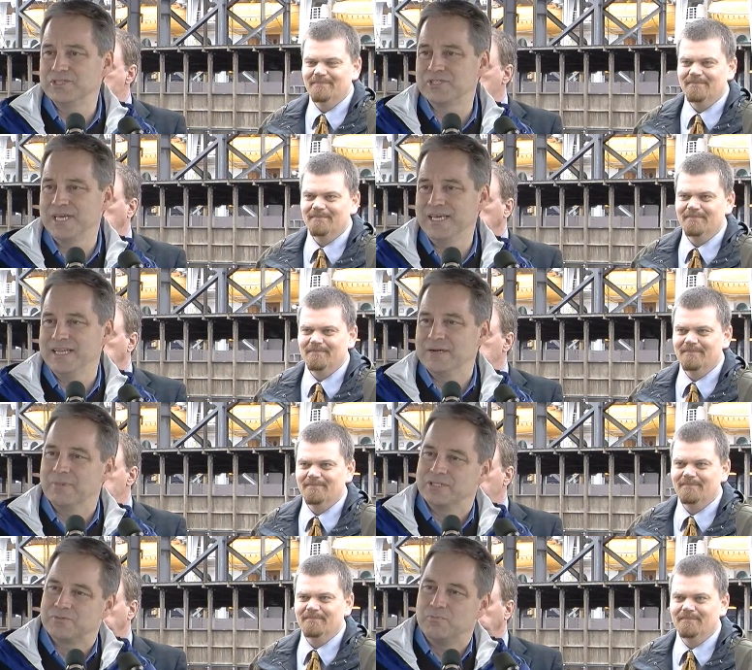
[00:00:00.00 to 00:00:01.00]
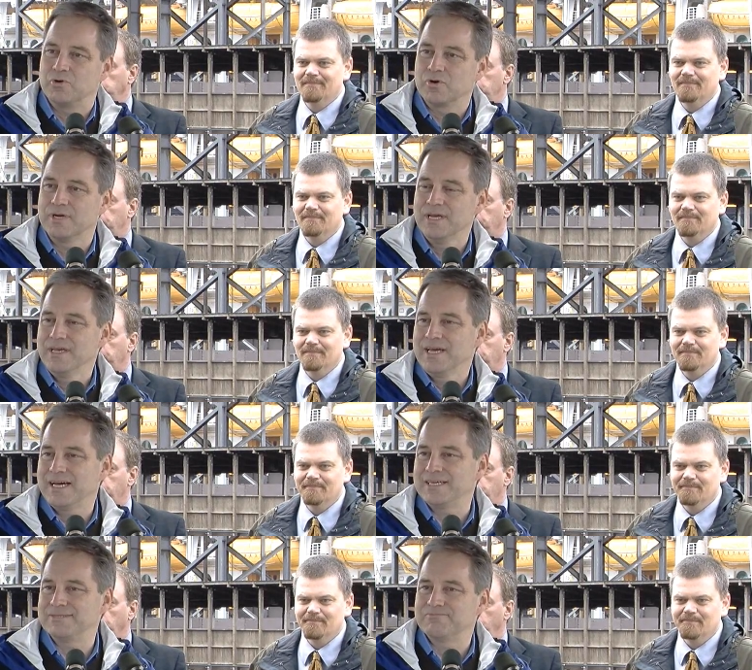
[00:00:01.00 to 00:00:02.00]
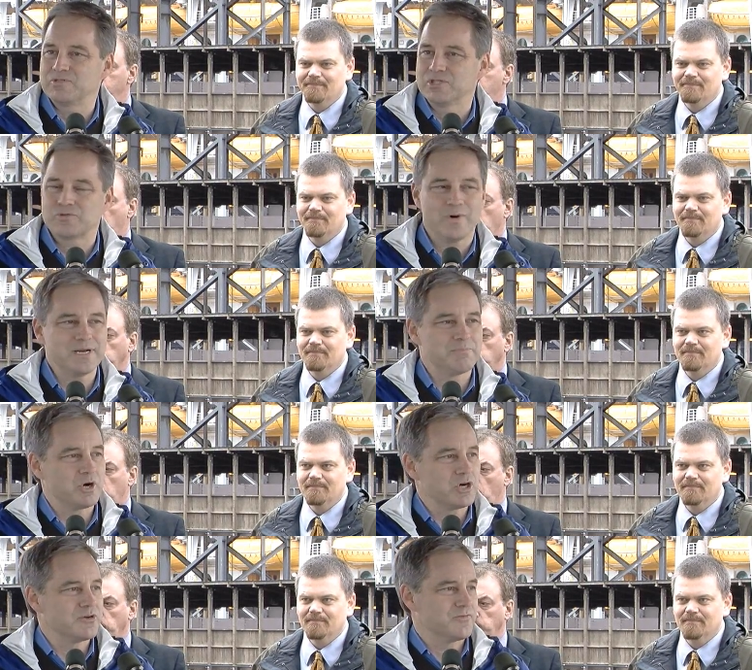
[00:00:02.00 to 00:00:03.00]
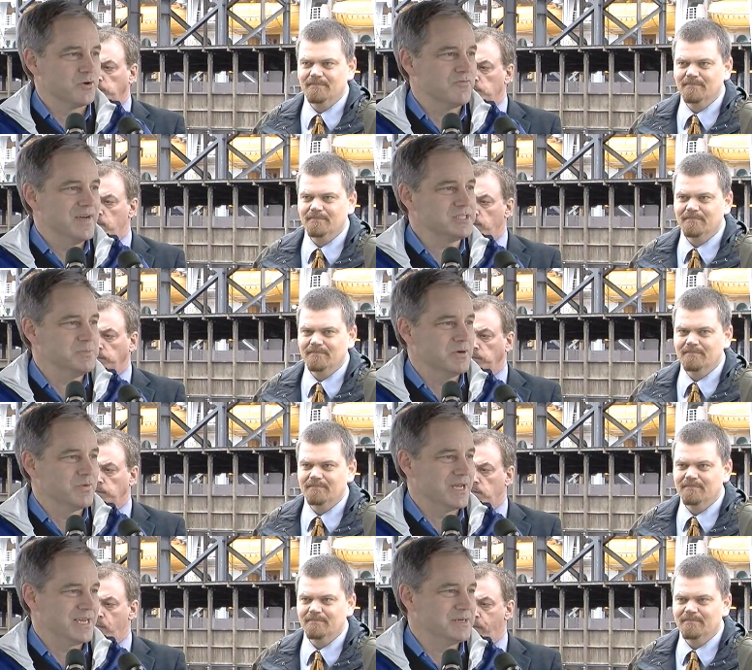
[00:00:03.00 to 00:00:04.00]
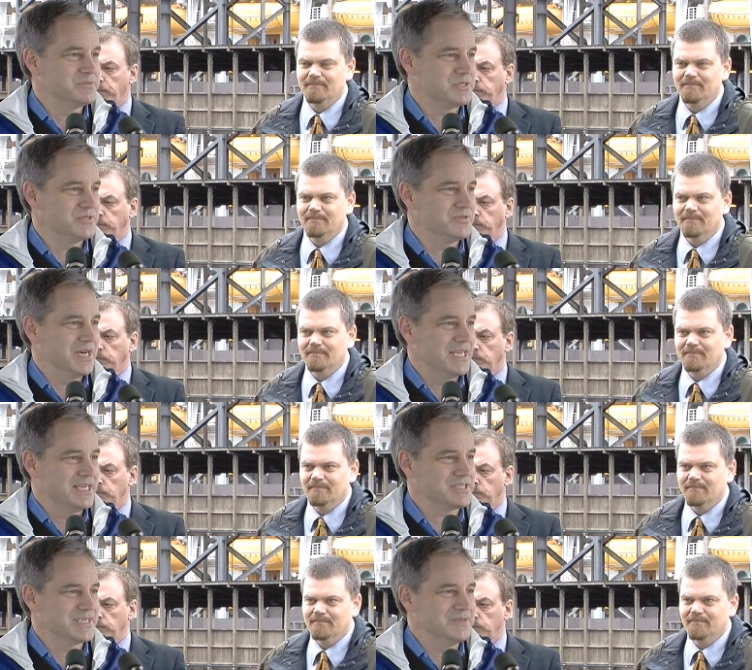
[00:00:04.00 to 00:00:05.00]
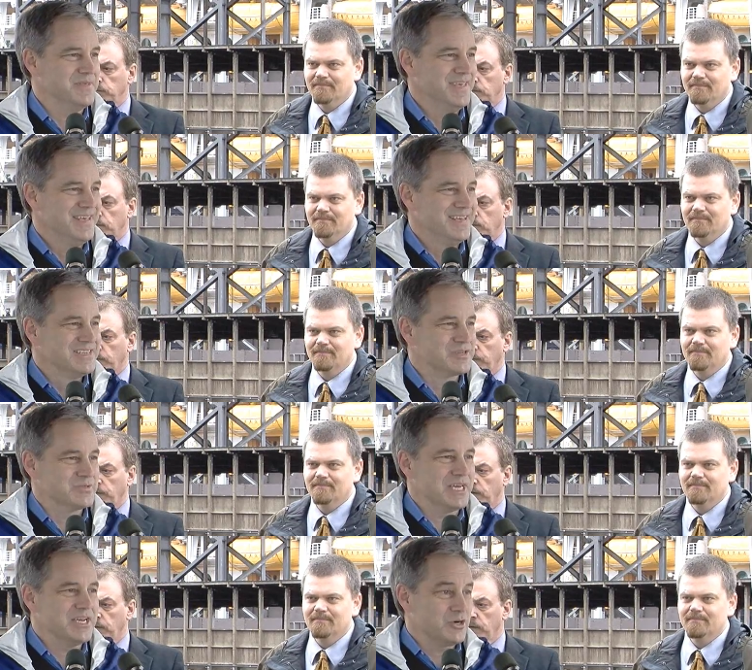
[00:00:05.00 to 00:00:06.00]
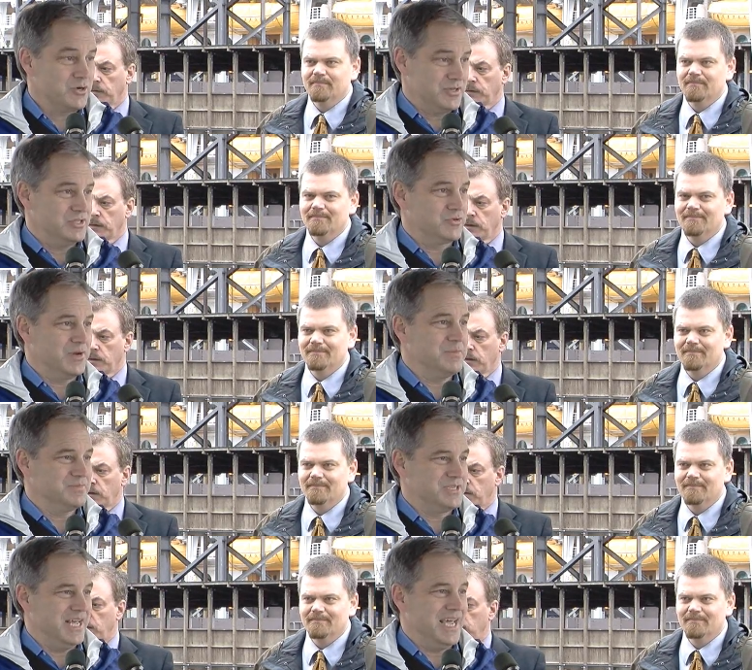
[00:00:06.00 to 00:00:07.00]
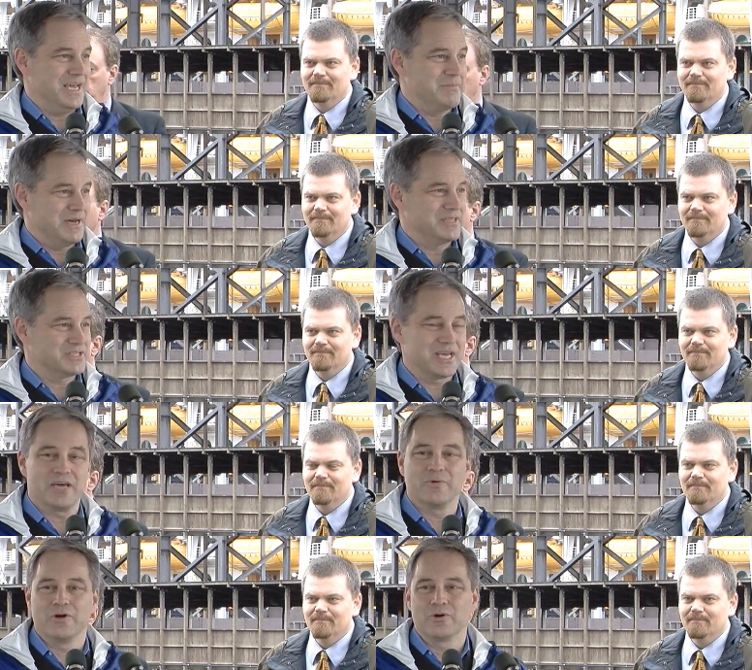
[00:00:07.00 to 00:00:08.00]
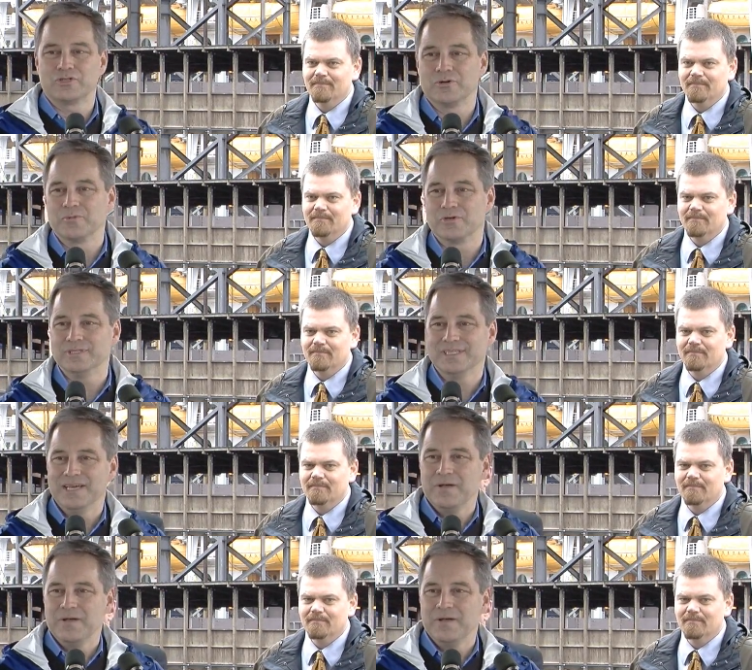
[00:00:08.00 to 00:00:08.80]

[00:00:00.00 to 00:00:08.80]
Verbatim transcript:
Speaker 1: state, and a much more just quite a partner for investment when it comes to Alaska. So as I heard the dream today about the Skagway Ore Terminal,